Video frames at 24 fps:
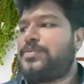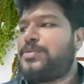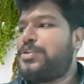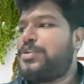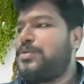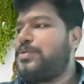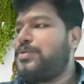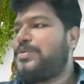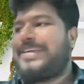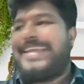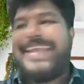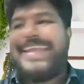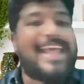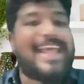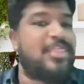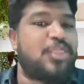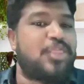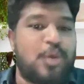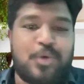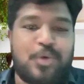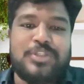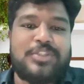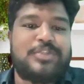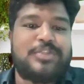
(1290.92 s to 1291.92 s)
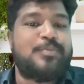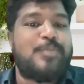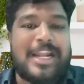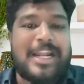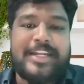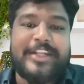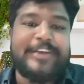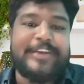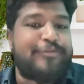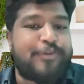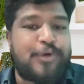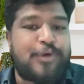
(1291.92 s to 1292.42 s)
to get those
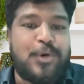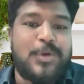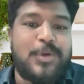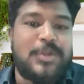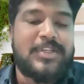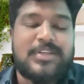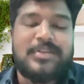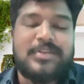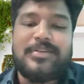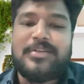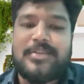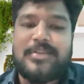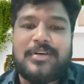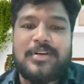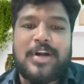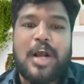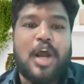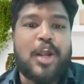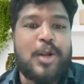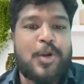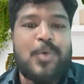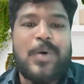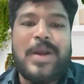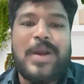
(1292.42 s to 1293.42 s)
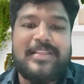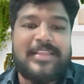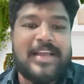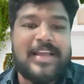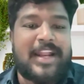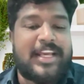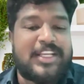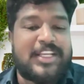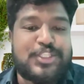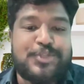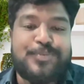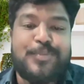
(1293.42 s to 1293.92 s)
multifold ROI
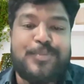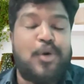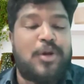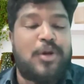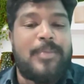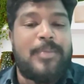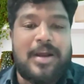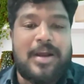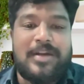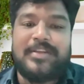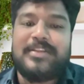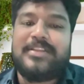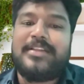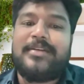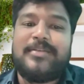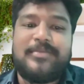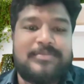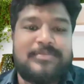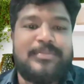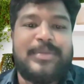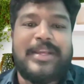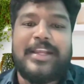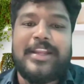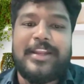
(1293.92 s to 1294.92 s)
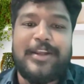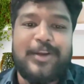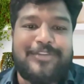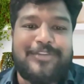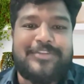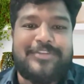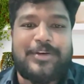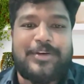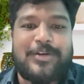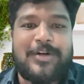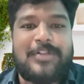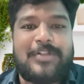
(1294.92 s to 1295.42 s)
that I spoke about in the beginning
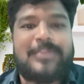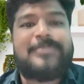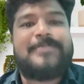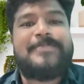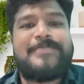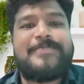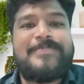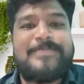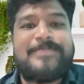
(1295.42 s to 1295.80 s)
of the call.